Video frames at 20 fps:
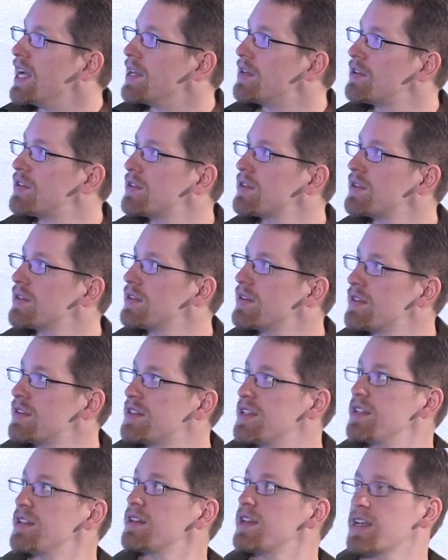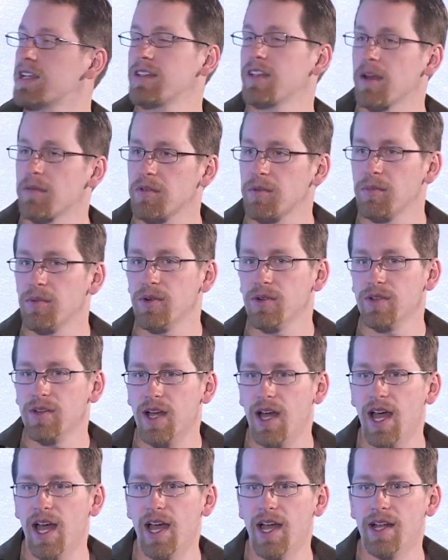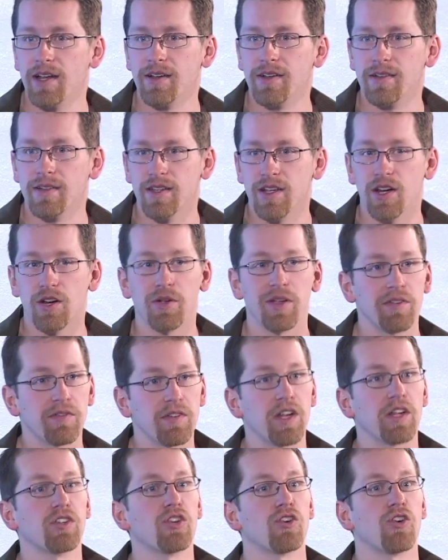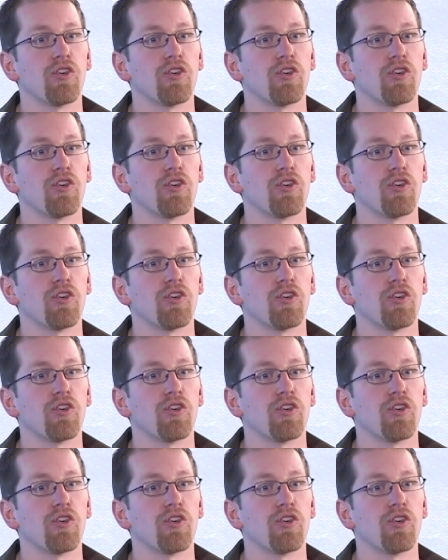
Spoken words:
It's still acceptable and, even